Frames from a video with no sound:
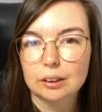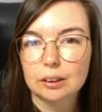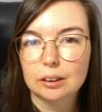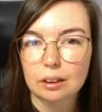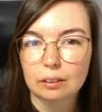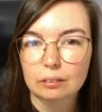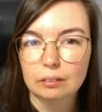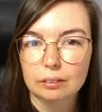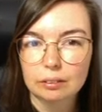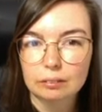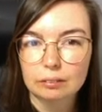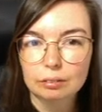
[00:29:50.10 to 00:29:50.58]

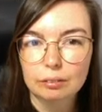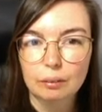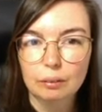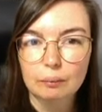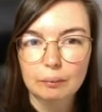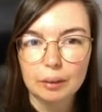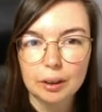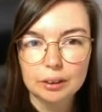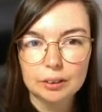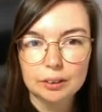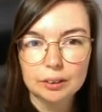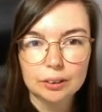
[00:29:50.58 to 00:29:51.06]
current
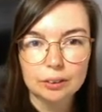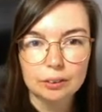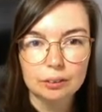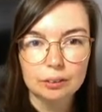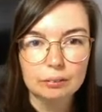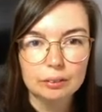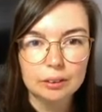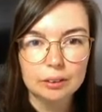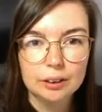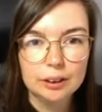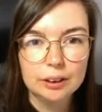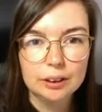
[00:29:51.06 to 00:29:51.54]
format, so
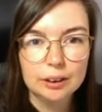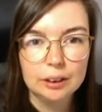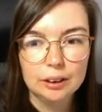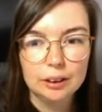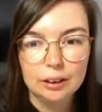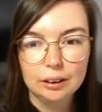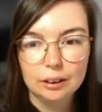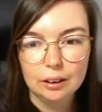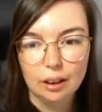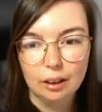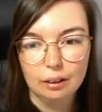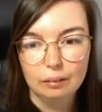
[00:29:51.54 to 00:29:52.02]
we'll
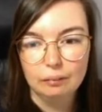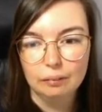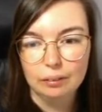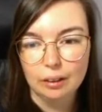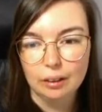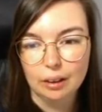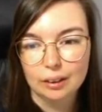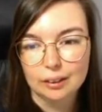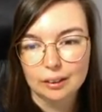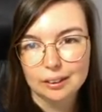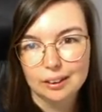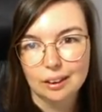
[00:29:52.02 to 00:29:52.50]
see how
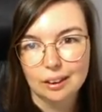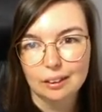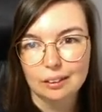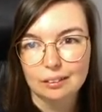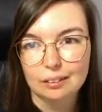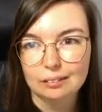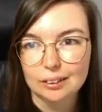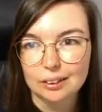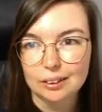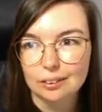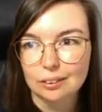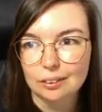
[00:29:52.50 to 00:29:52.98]
that
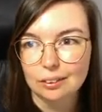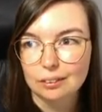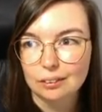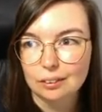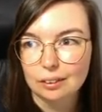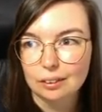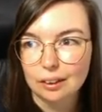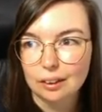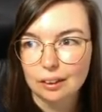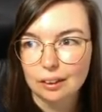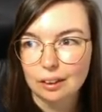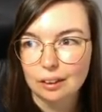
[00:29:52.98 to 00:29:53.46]
carries on.
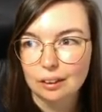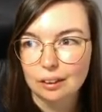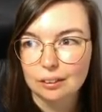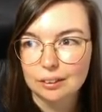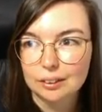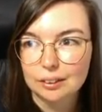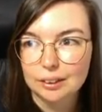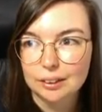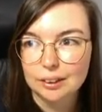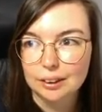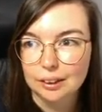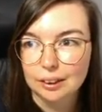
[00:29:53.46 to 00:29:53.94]
I can't
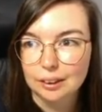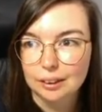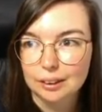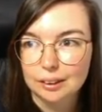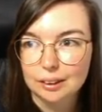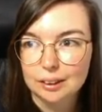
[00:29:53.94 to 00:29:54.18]
see